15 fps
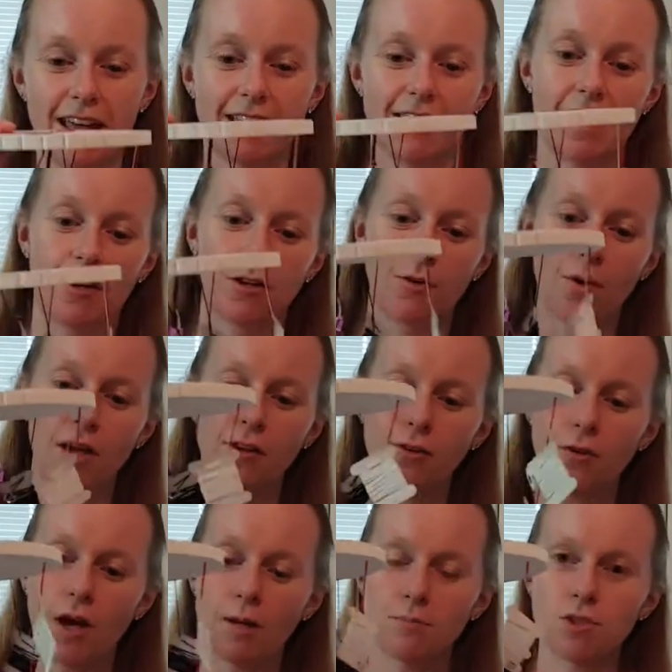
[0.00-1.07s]
Now your other
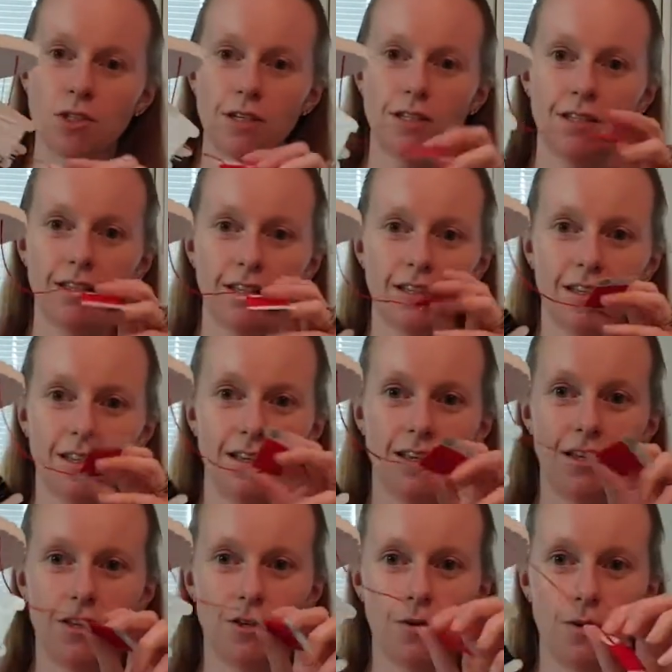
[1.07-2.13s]
option,
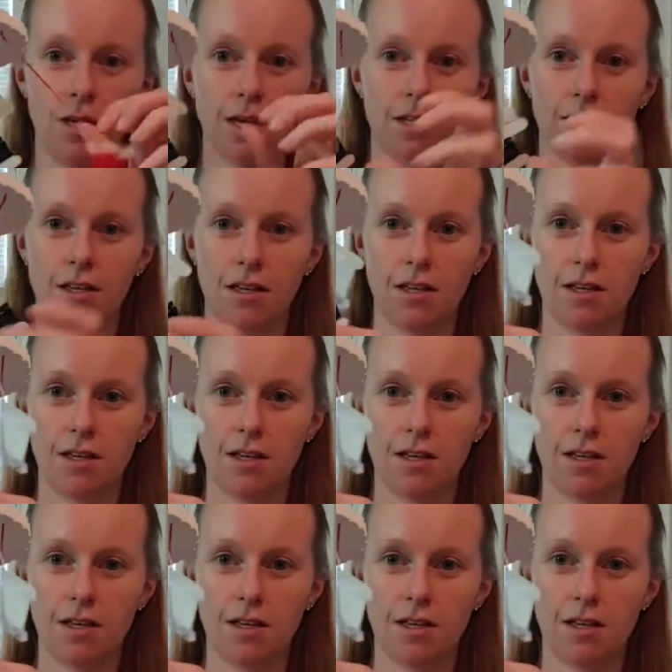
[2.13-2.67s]
you can